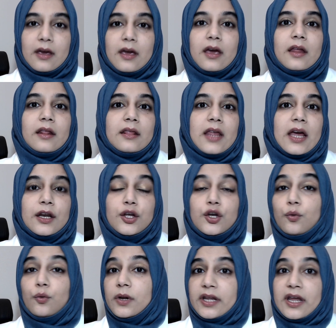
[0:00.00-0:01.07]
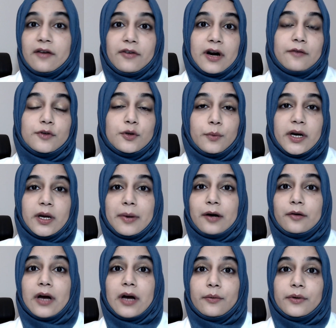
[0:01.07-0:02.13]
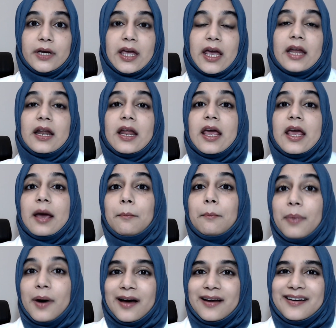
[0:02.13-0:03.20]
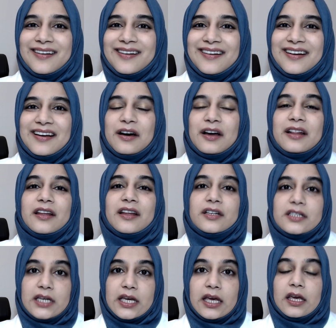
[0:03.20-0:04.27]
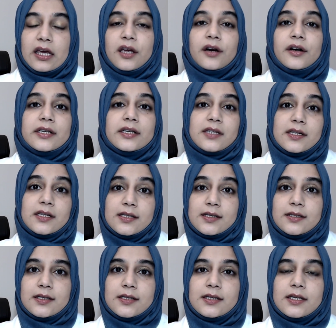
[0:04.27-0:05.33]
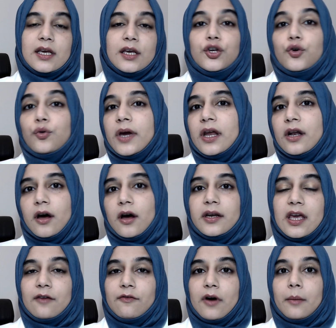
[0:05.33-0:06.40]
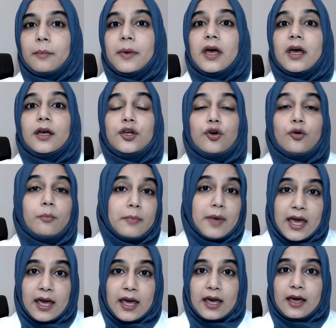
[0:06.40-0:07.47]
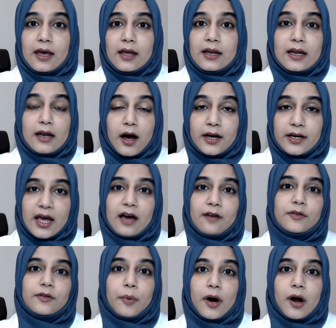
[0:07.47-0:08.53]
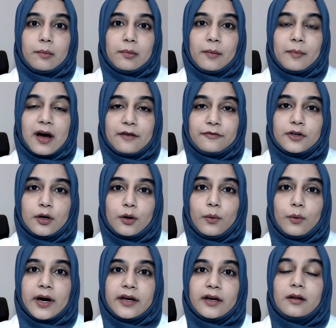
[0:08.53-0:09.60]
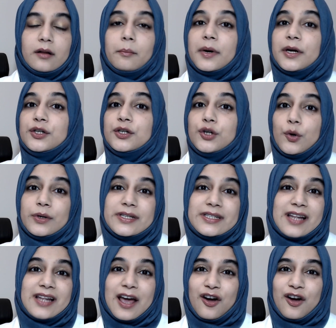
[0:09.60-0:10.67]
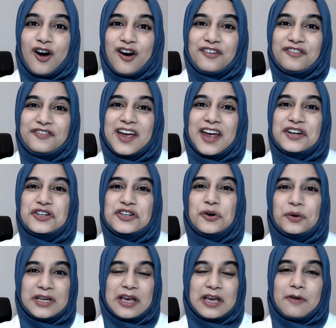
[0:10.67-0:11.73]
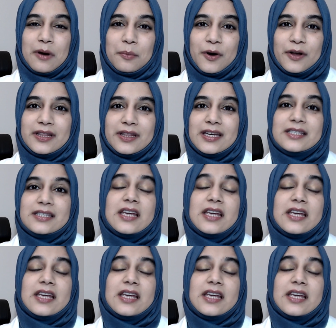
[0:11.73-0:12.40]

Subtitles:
then you will never have to worry about gout again. But the key here is consistency. You cannot give up. You may not have the problem after a while, but don't slack off and don't give up on these.